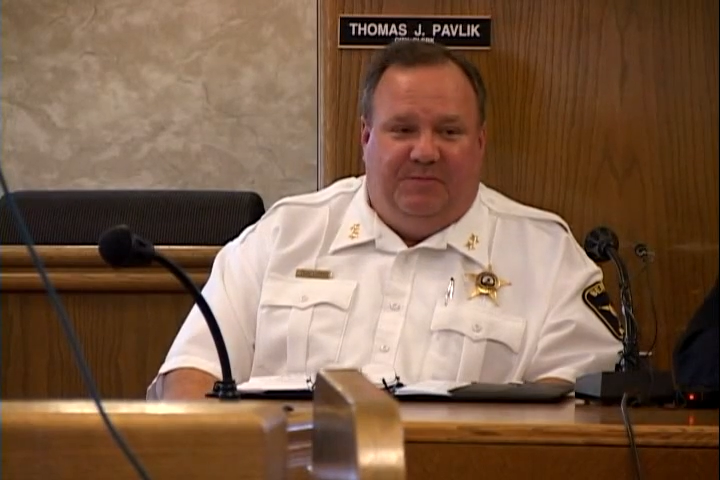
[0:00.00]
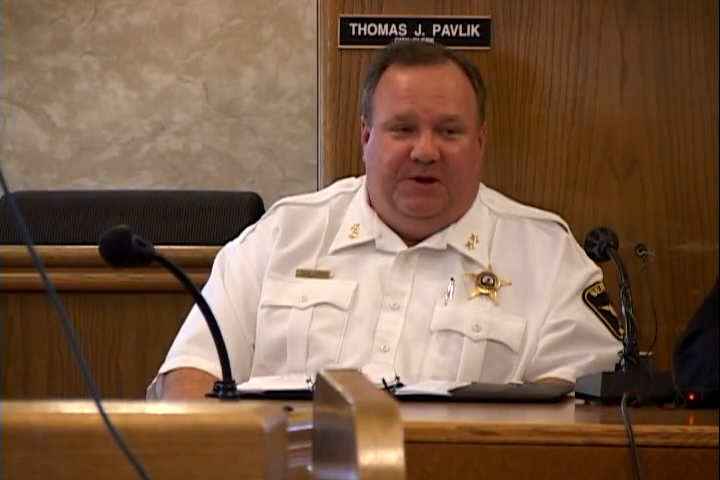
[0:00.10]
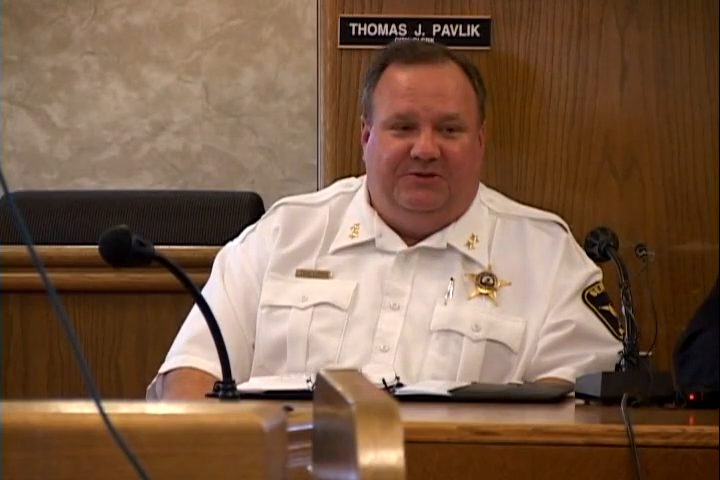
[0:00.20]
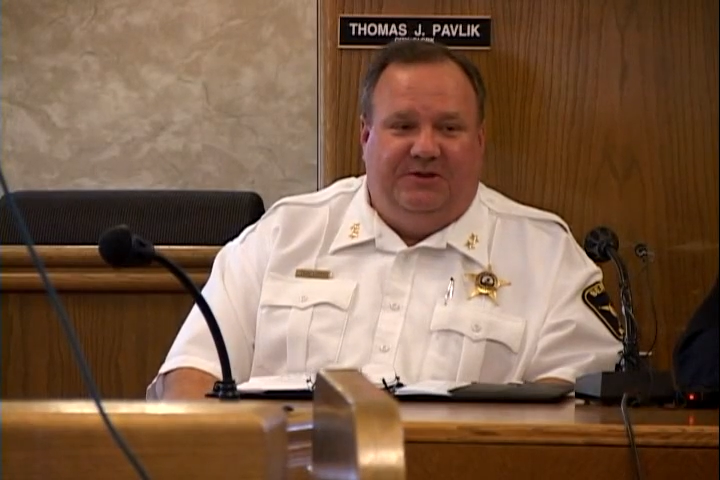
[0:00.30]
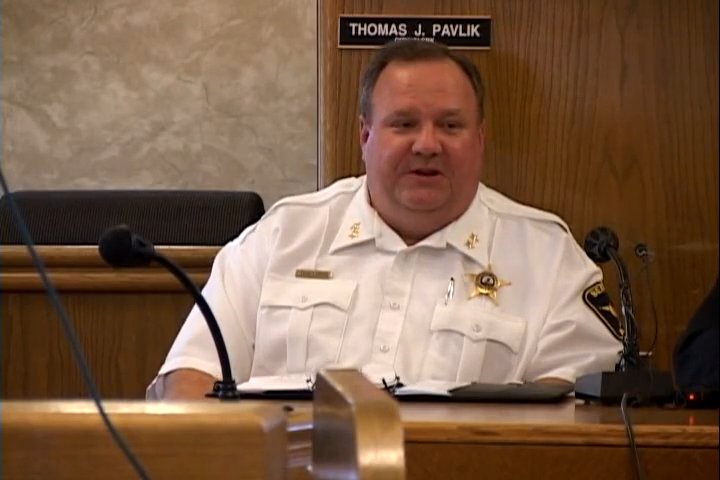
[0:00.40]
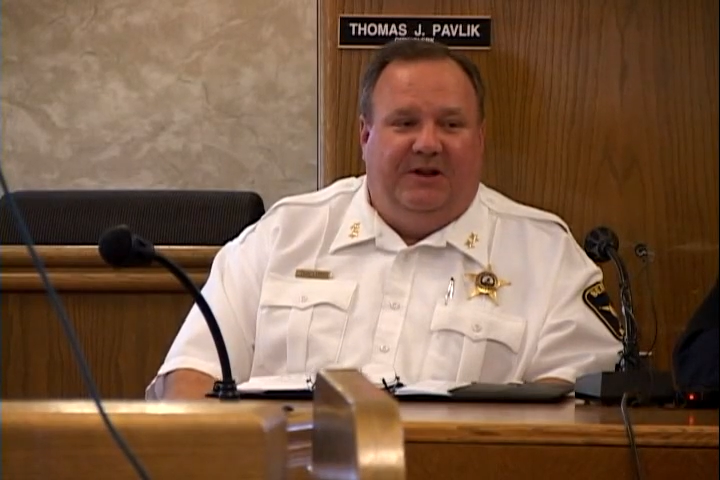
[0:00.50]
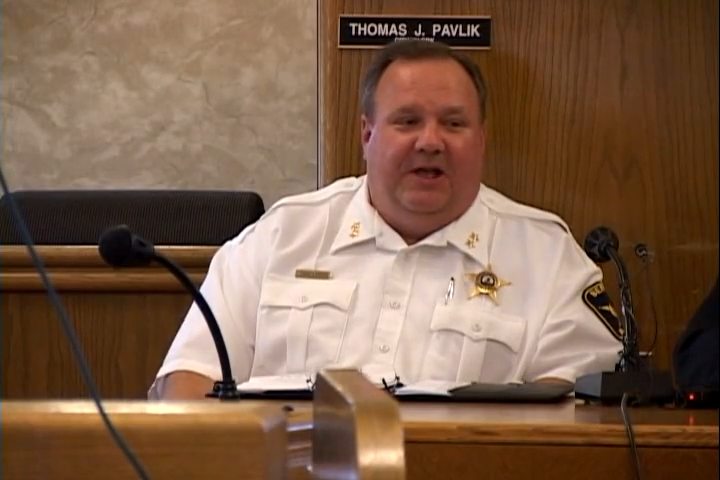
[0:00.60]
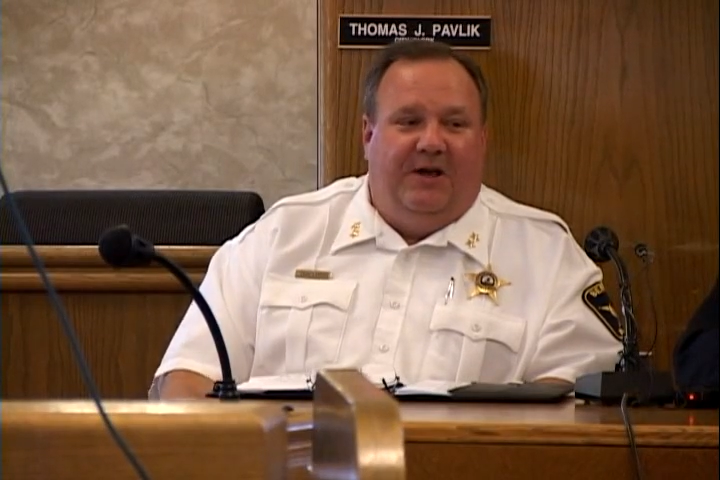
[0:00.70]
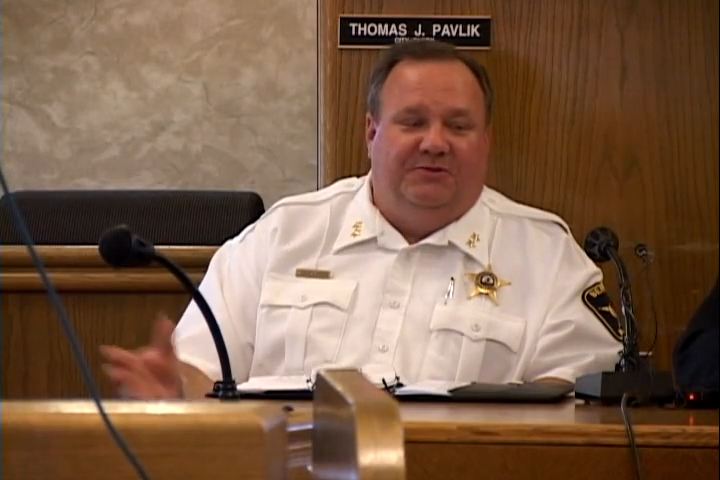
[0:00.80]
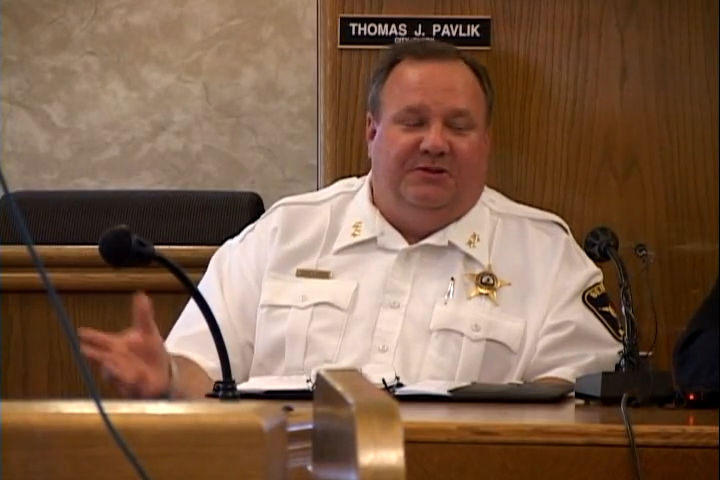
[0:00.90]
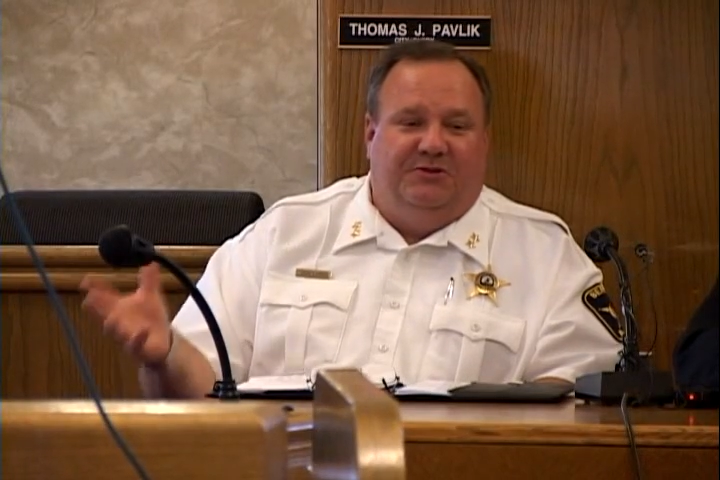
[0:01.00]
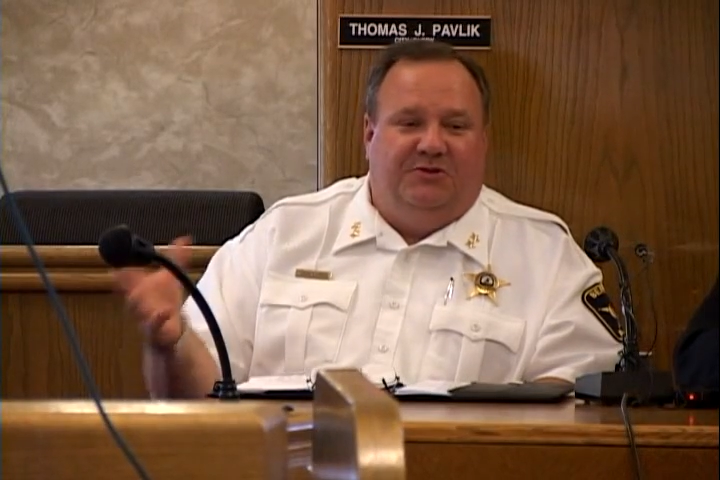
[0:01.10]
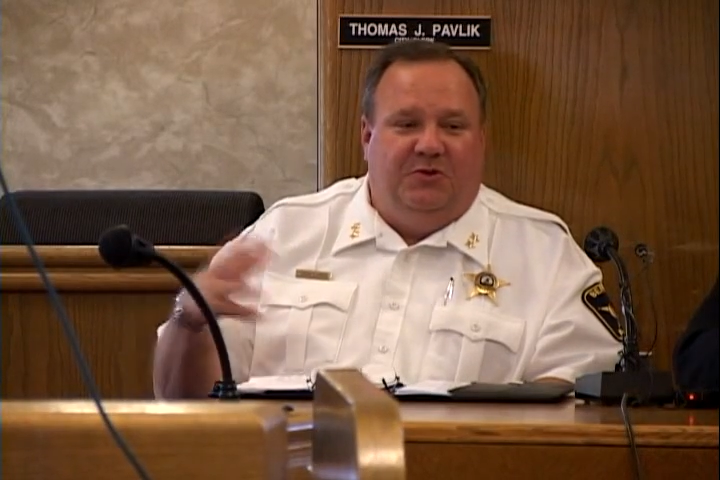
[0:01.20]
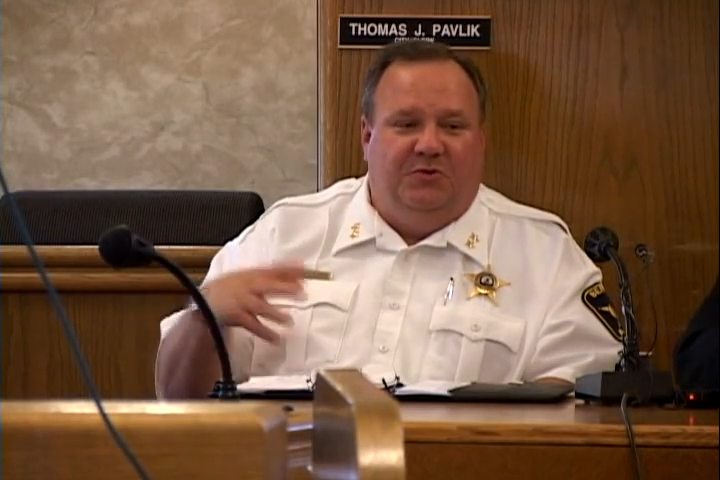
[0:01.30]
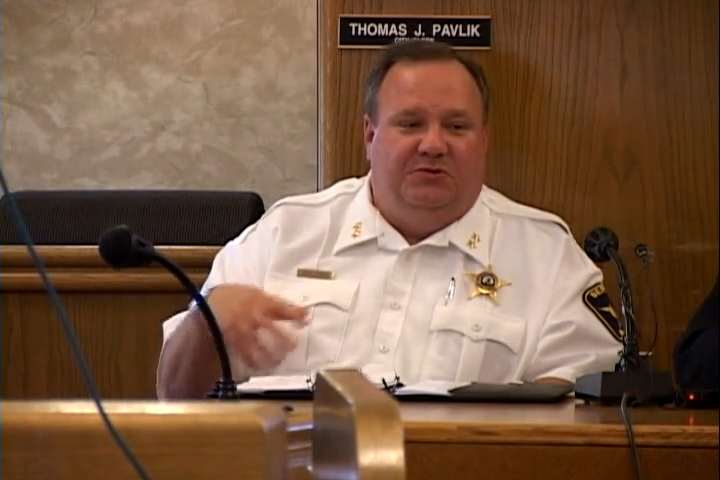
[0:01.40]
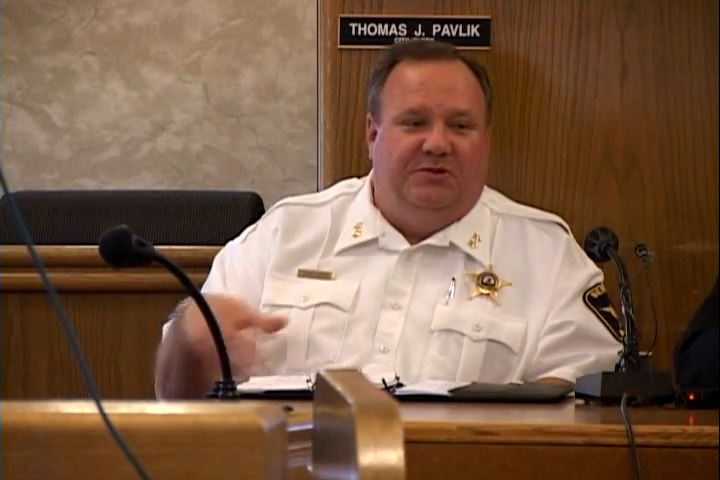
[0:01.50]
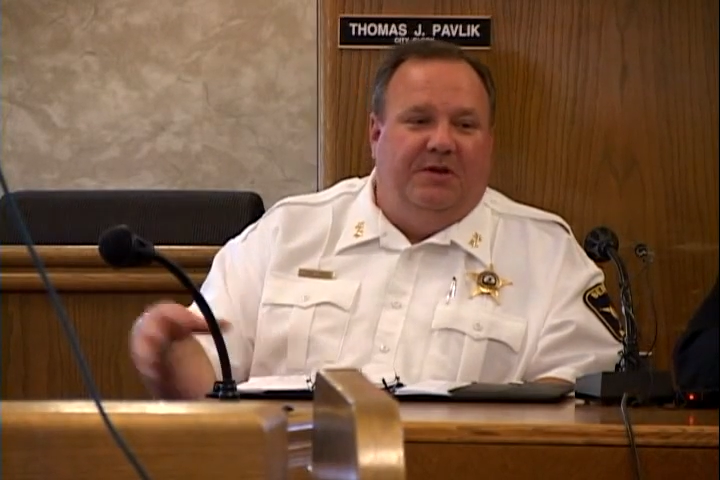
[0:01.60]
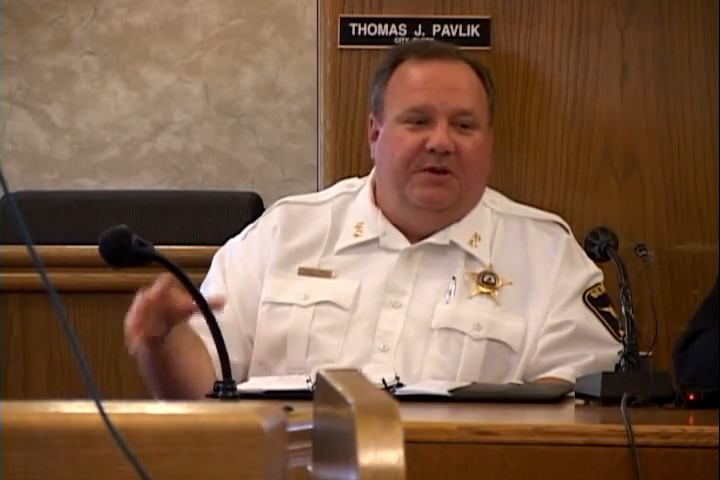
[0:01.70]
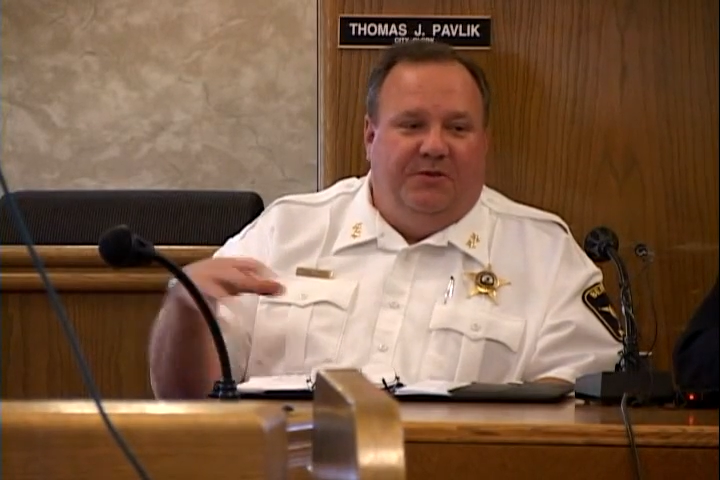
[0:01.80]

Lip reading: budget and allows us to use